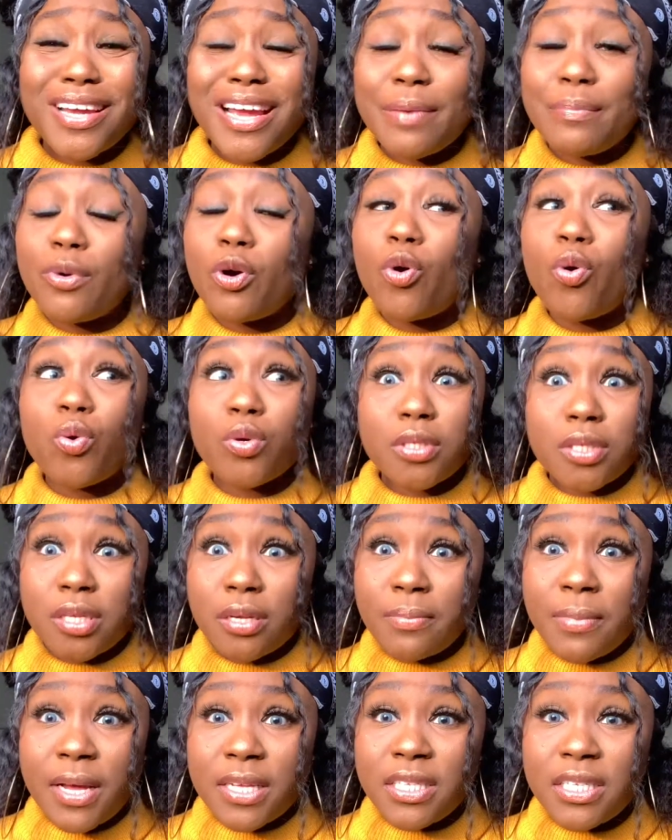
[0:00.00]
I'm
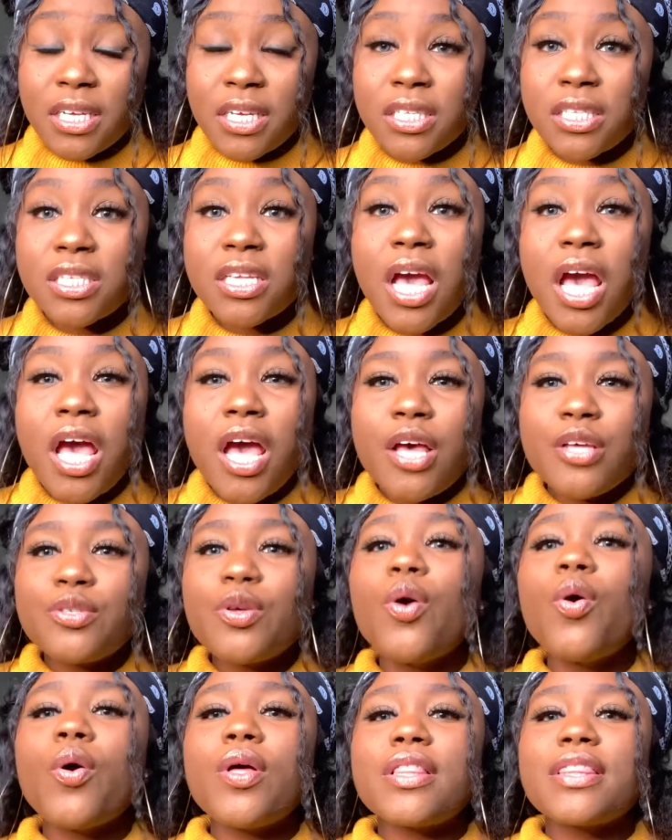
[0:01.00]
awesome at it.
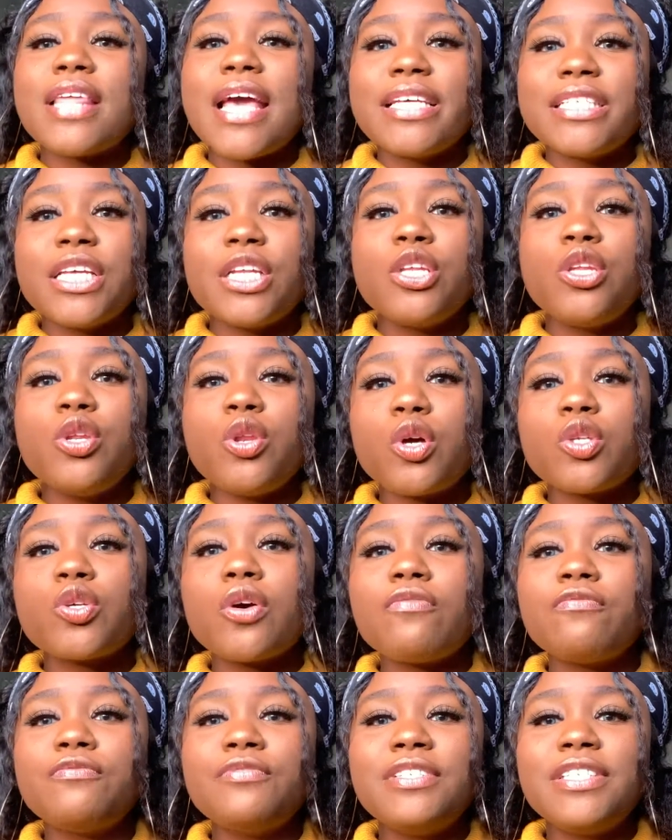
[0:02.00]
So there's a lot
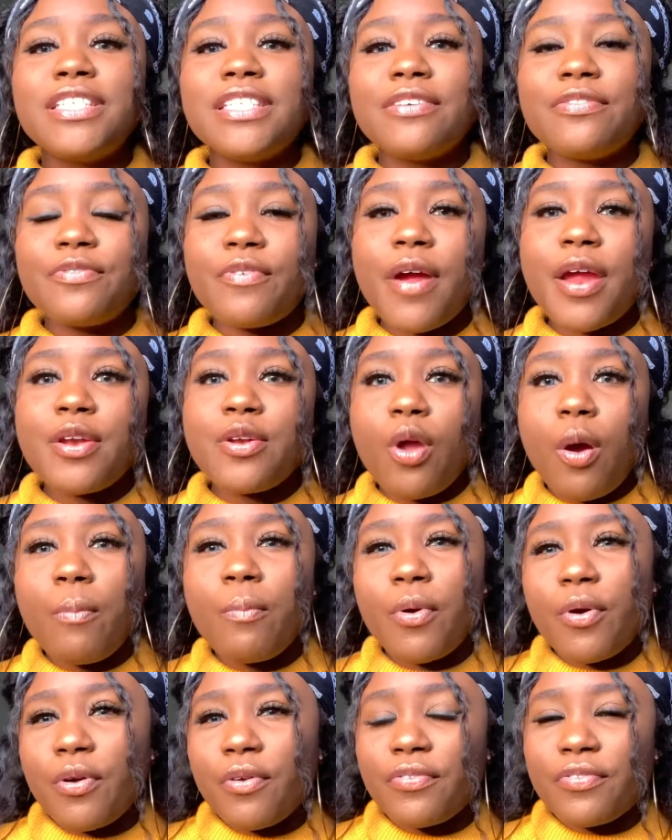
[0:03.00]
of different
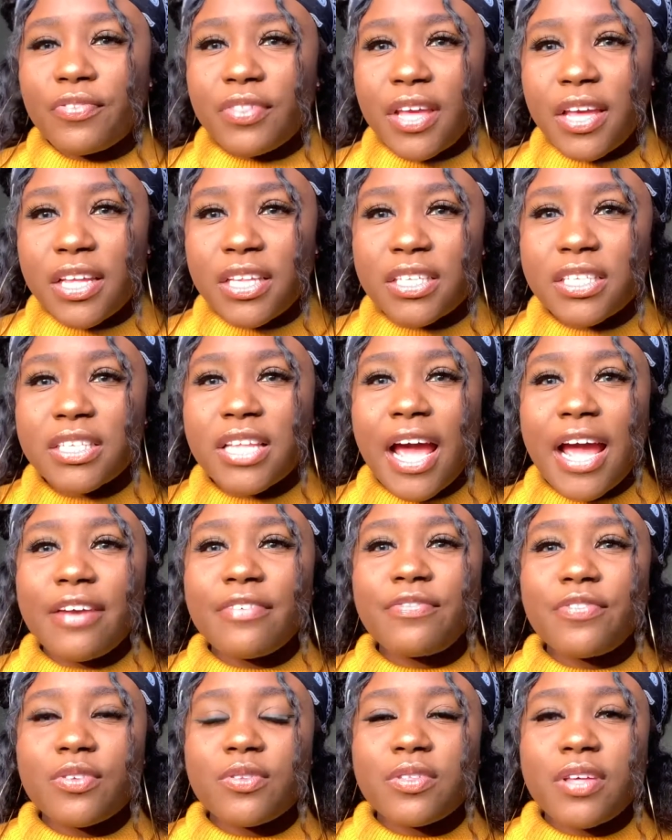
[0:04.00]
number of things that I
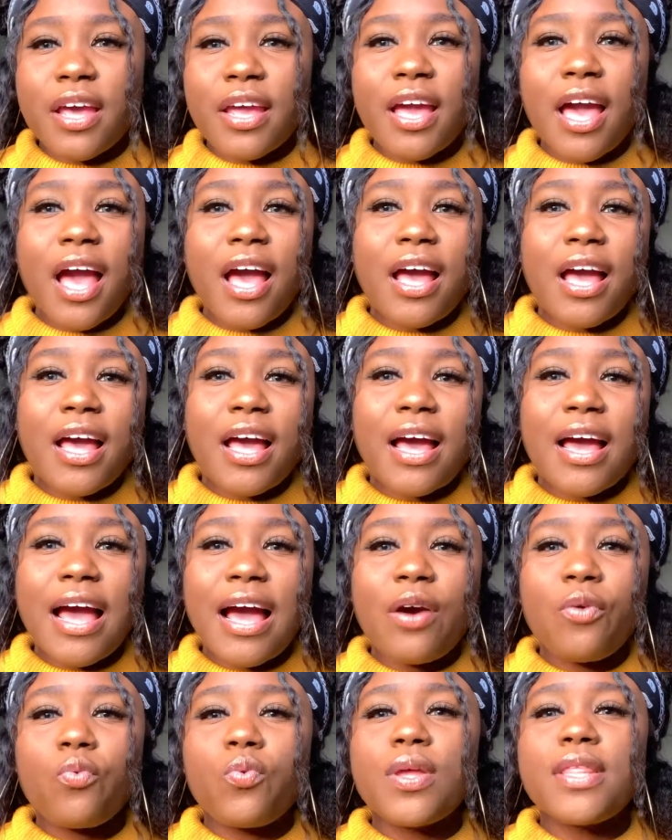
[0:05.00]
feel like
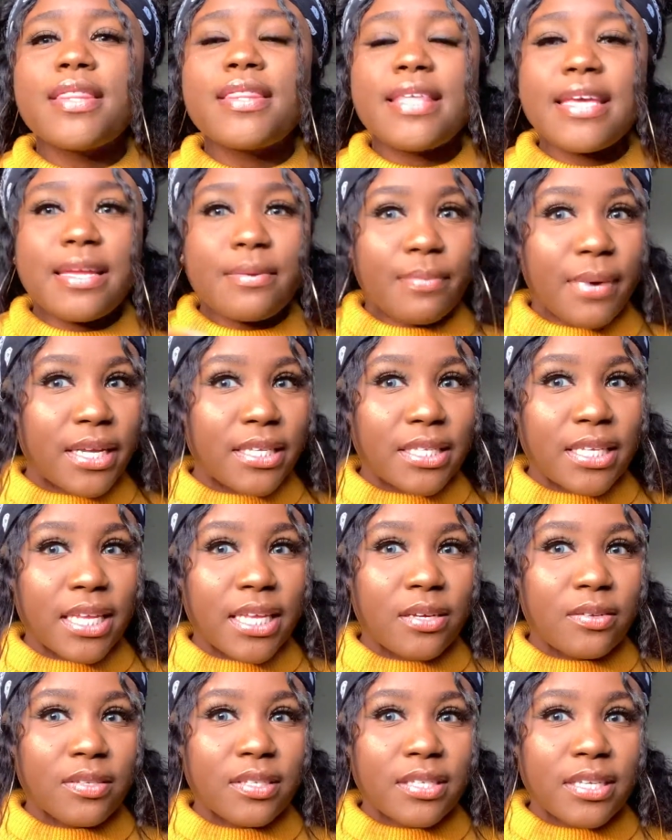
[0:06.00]
are within my
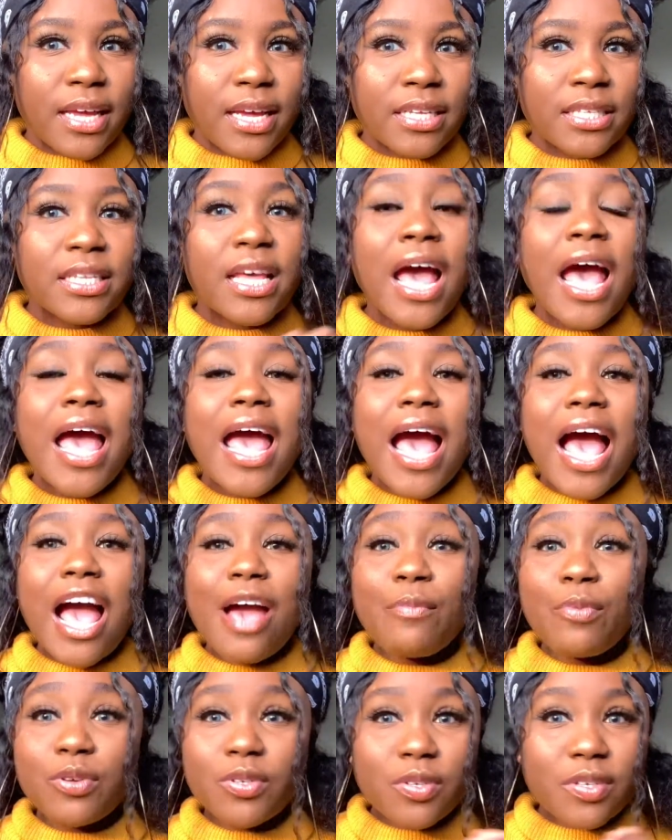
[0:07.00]
skill set.
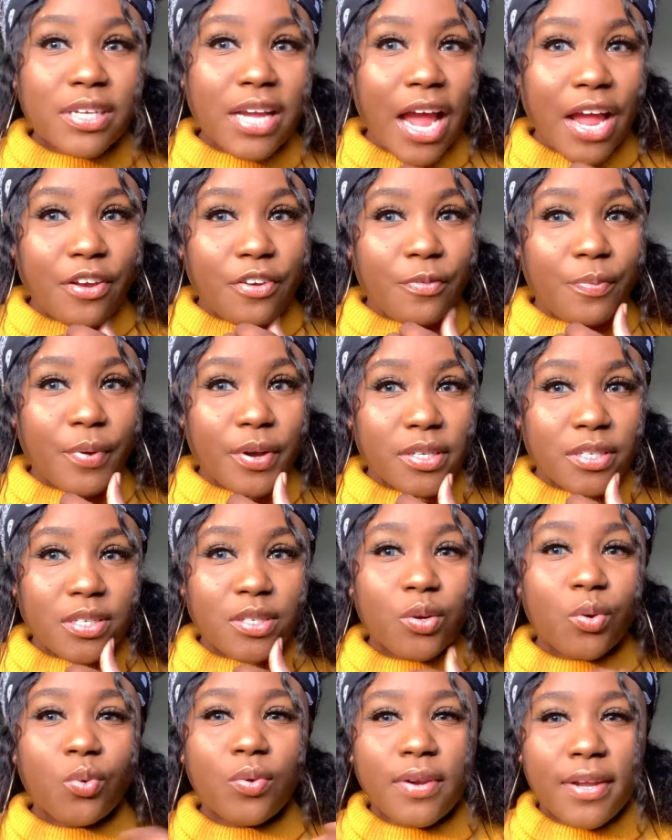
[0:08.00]
I'm also the kind of
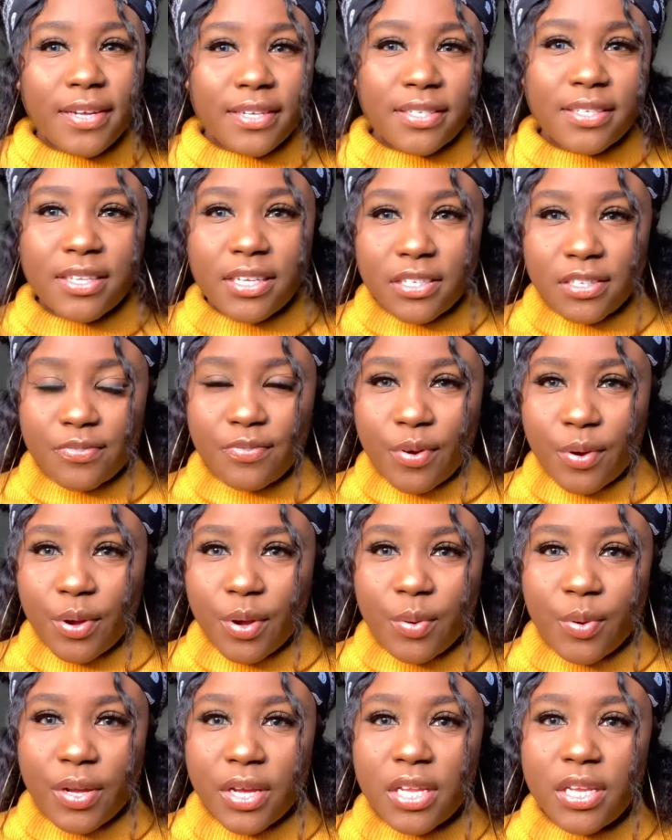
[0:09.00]
person who learns things very
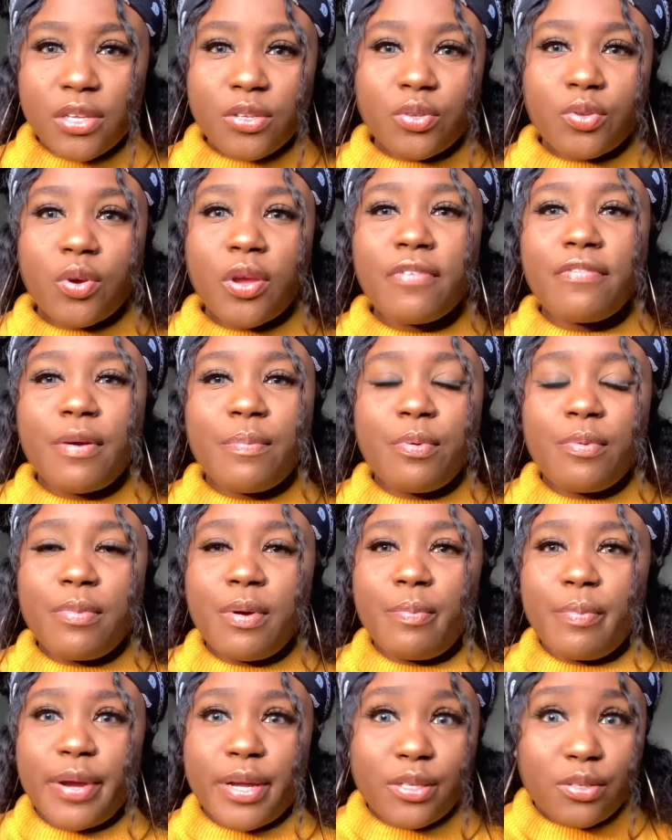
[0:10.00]
quickly. So if I put my
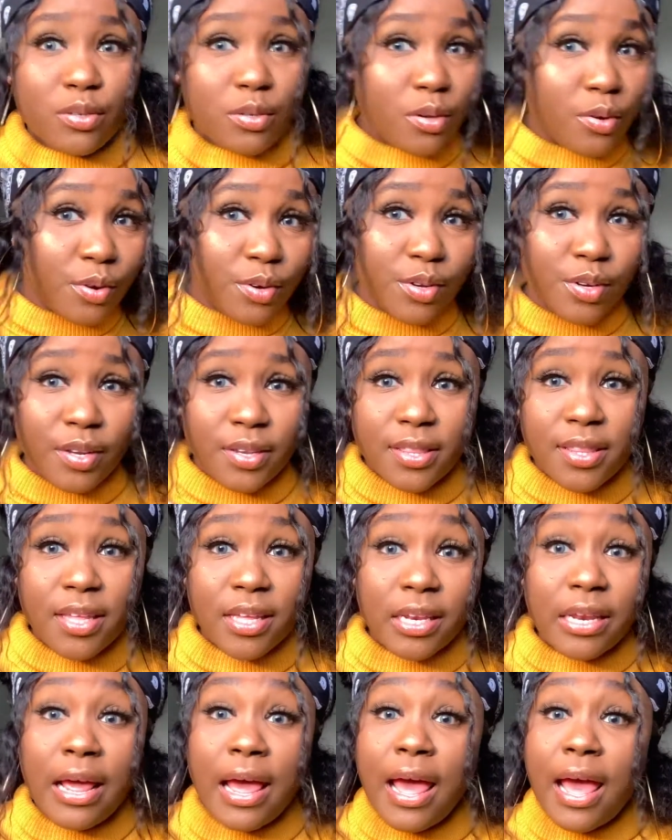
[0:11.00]
mind to learning a
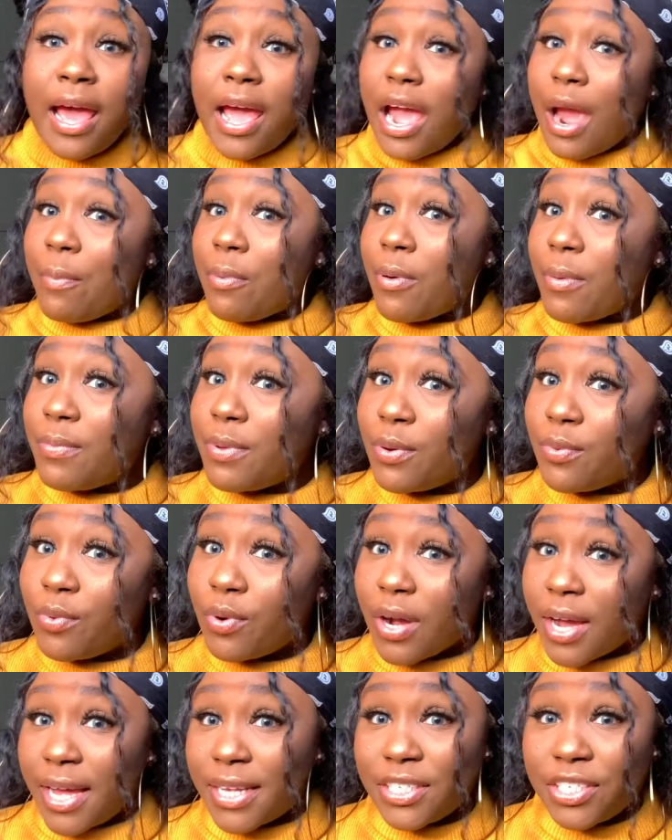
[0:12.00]
thing, I probably will
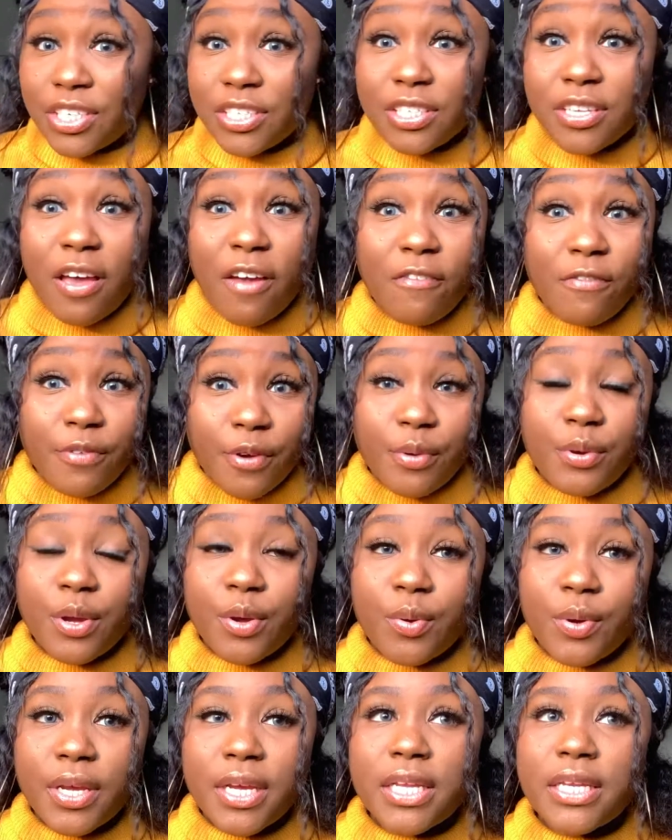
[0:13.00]
catch it very
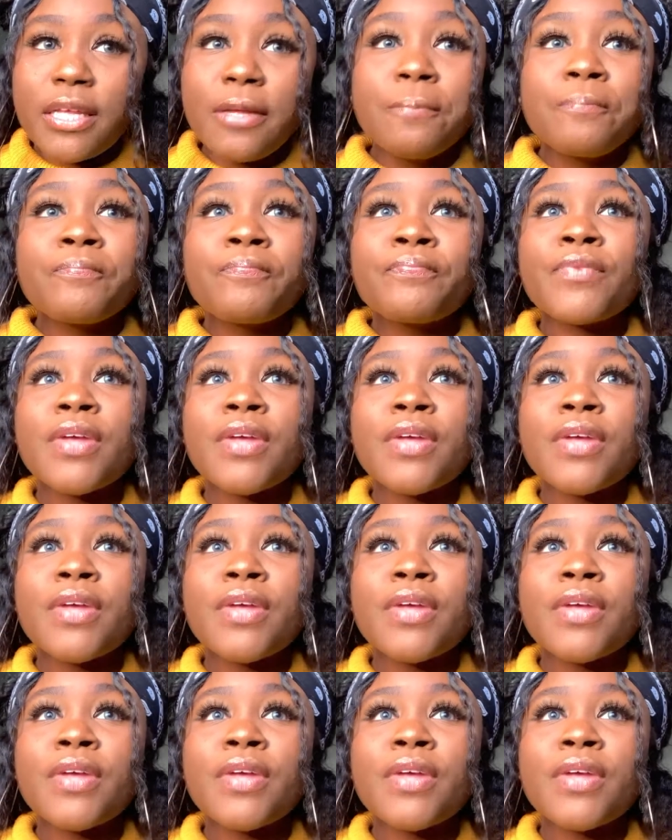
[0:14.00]
quickly.